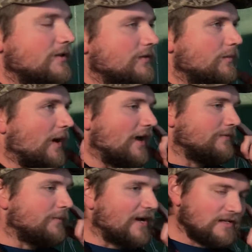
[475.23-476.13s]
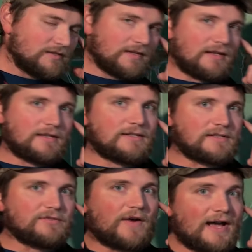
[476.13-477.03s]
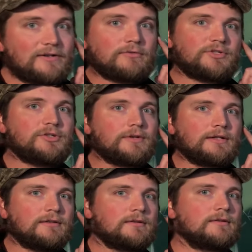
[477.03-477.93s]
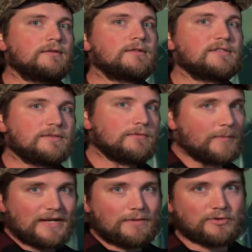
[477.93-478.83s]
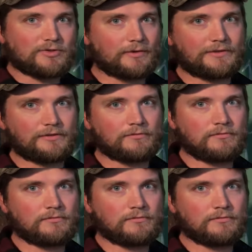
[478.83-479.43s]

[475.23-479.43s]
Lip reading: the mindset is if I don't shoot it, my neighbor's going to.